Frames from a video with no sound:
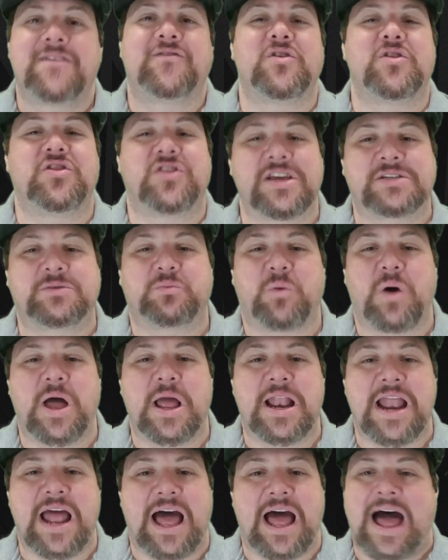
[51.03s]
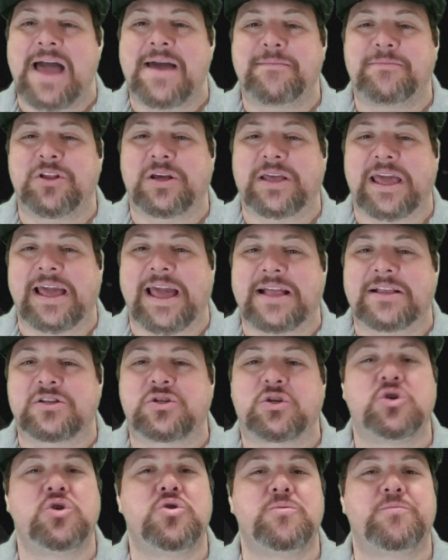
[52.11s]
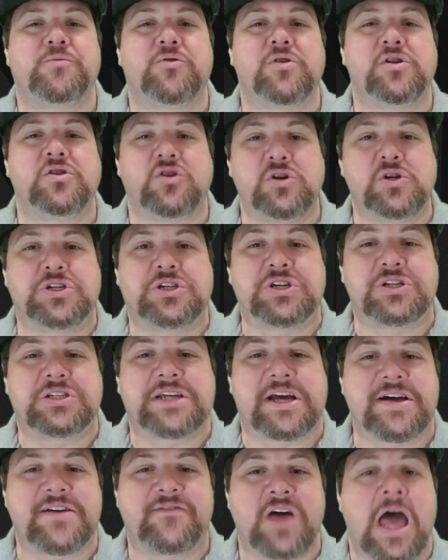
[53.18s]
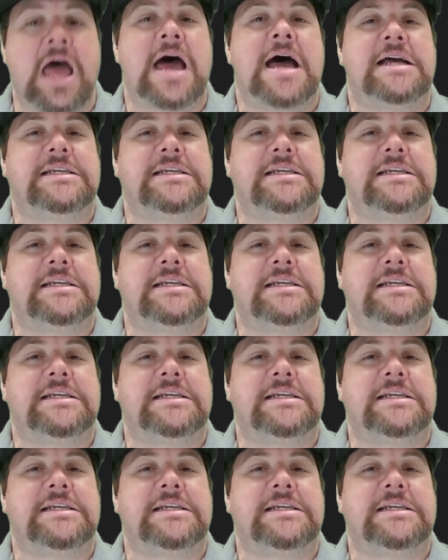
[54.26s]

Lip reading: For this one, I'm looking at two producers of